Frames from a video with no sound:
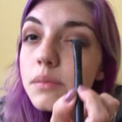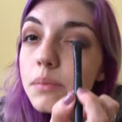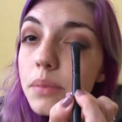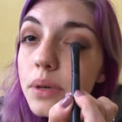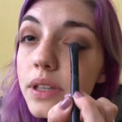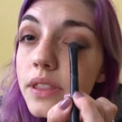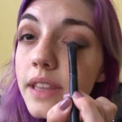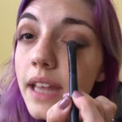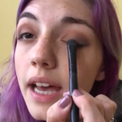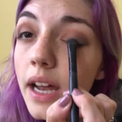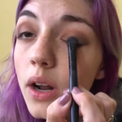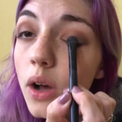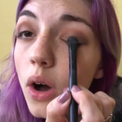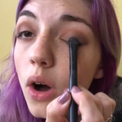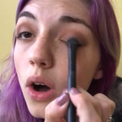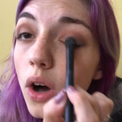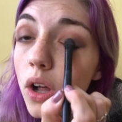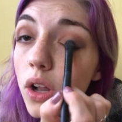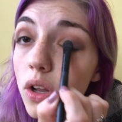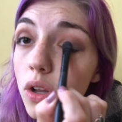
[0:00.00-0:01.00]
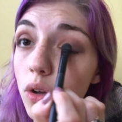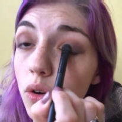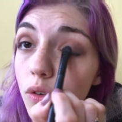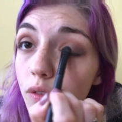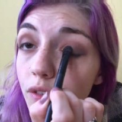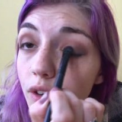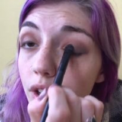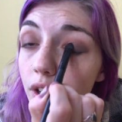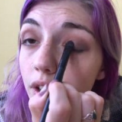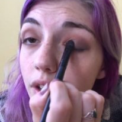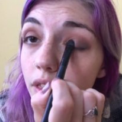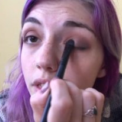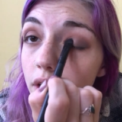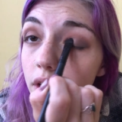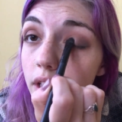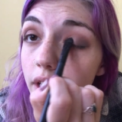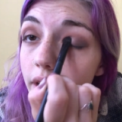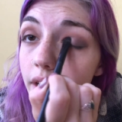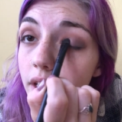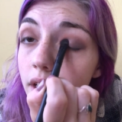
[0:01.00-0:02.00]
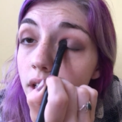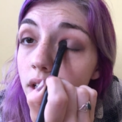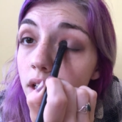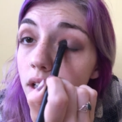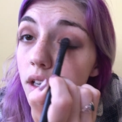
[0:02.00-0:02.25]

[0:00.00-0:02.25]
Put that all over the lid.